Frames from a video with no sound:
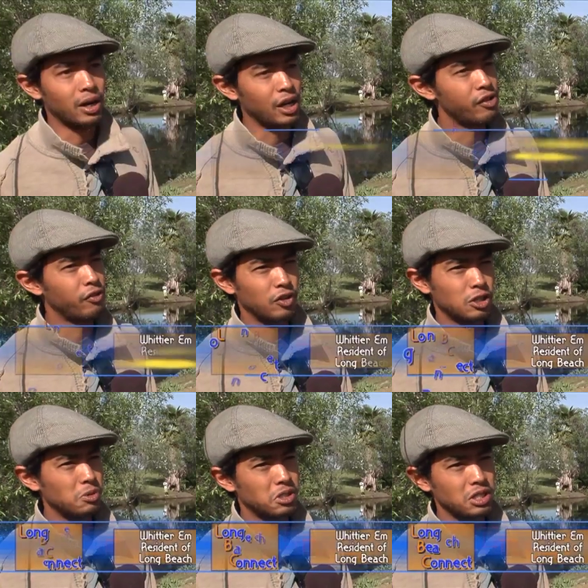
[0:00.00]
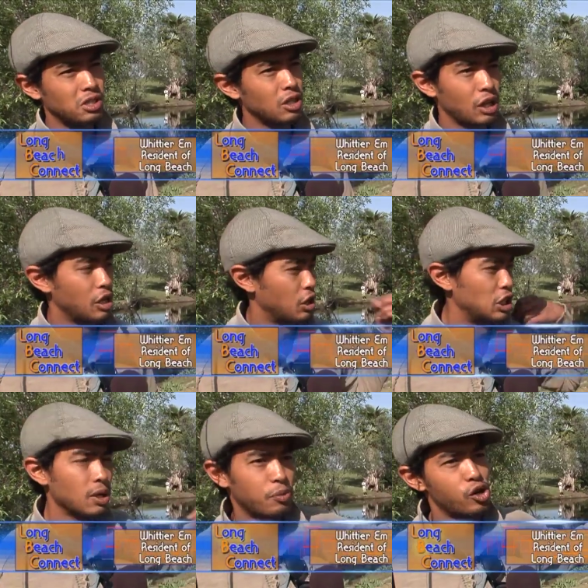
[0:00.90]
Every fisherman sees it, they,
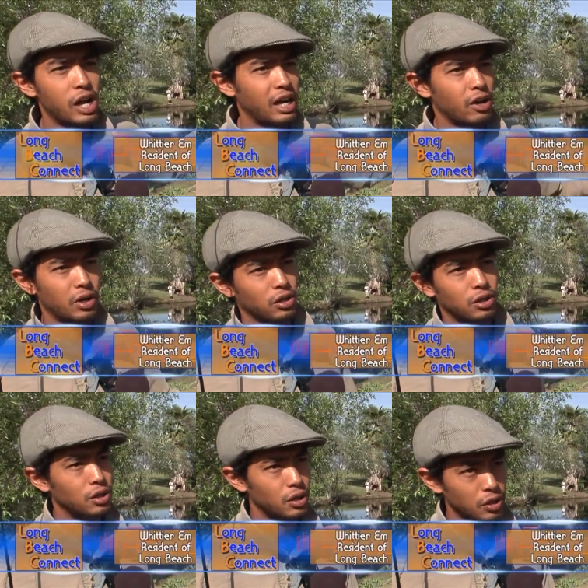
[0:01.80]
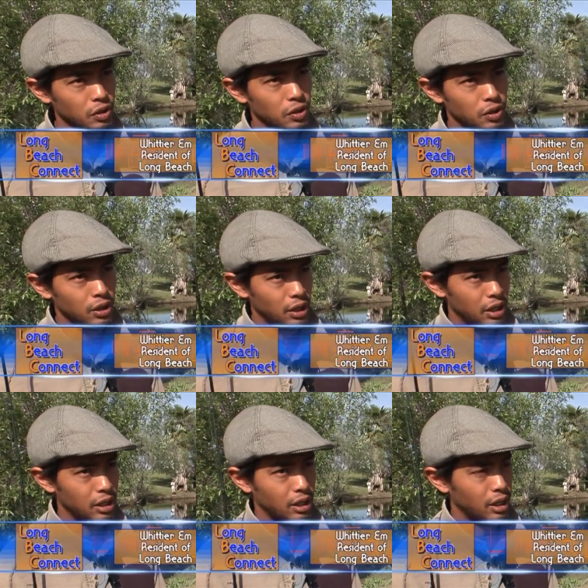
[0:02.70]
they dump their line out right there, you know,
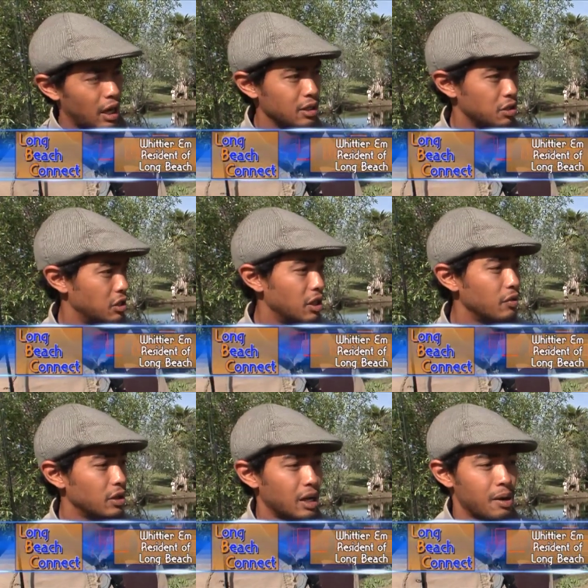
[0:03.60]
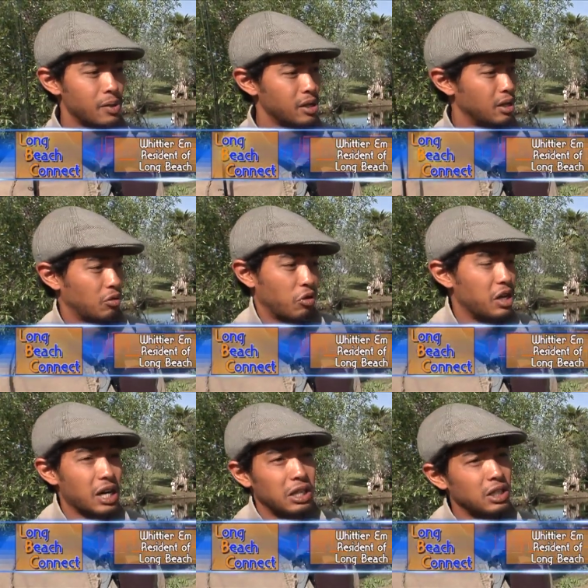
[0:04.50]
and I just love it. I mean,
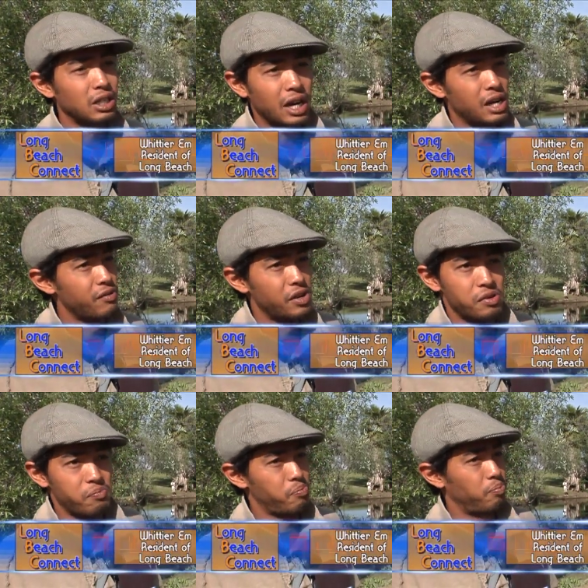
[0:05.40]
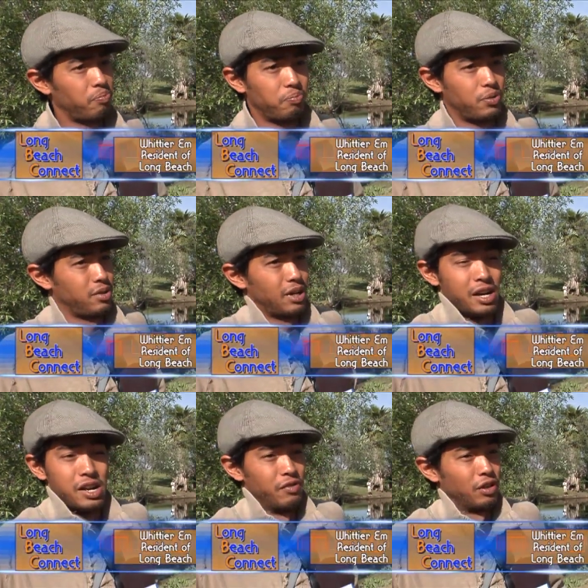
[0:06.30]
great idea. I never,
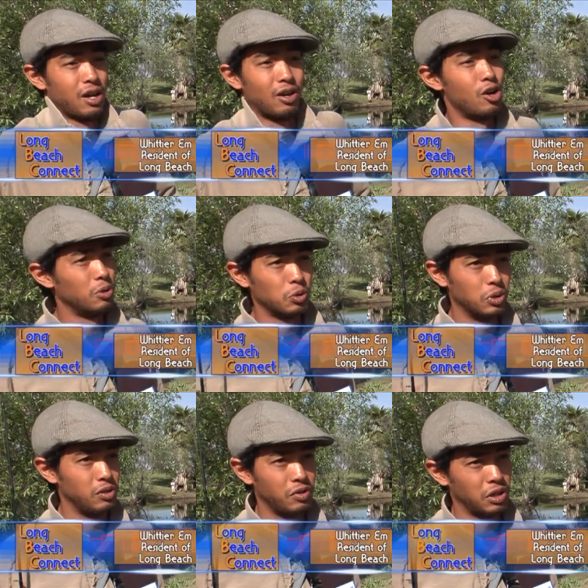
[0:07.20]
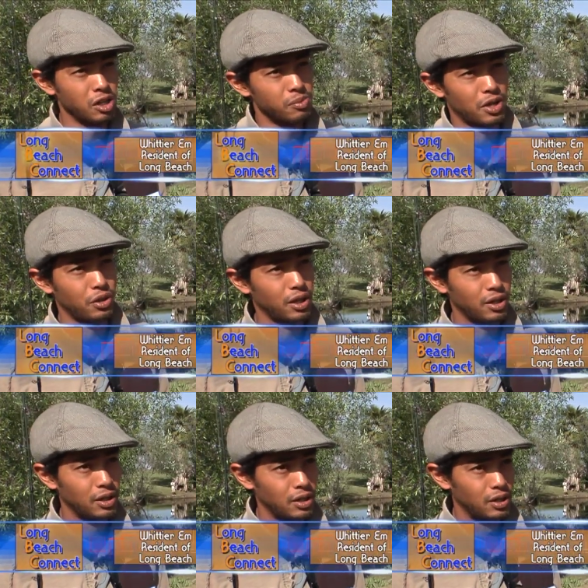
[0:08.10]
I never thought Long Beach would even think about that.